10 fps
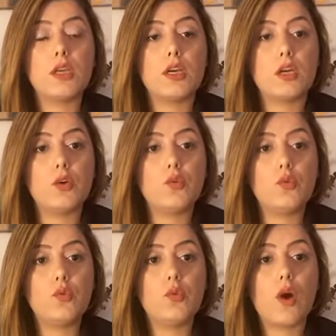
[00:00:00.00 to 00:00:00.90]

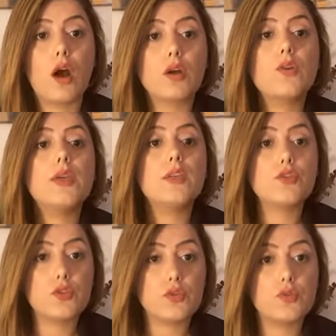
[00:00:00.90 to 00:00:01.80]
who are going
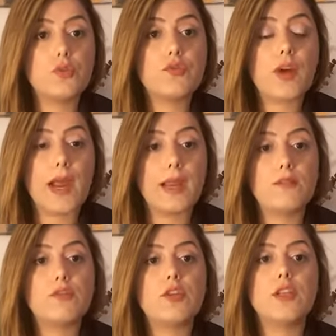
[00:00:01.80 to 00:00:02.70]
to file
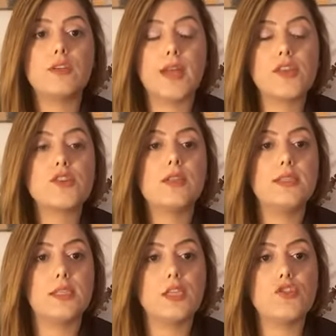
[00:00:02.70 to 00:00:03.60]
for their
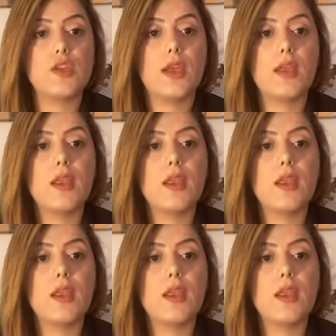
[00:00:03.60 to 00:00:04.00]
naturalization